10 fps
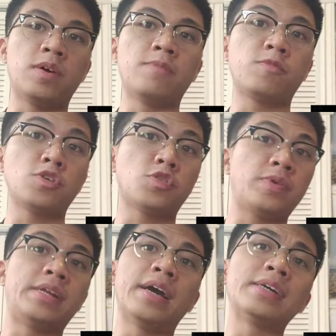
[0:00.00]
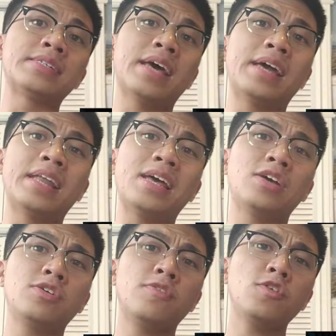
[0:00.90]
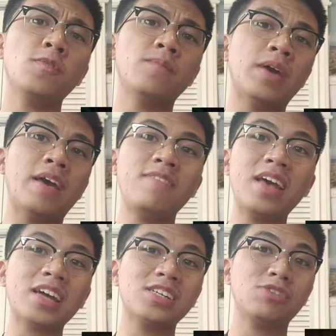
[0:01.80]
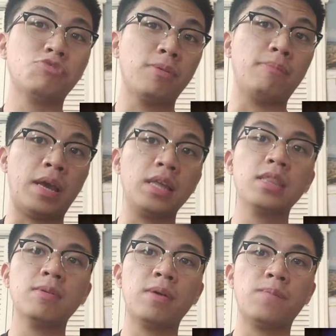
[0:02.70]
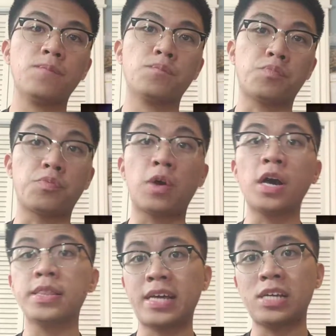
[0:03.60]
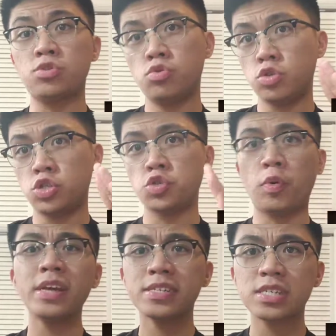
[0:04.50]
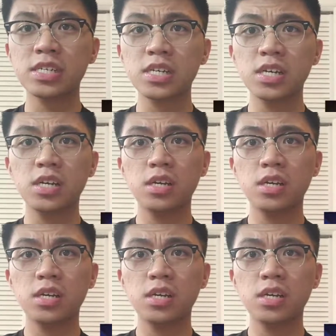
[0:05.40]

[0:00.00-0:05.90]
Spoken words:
one for the 3DS, and if they actually brought that to the Switch,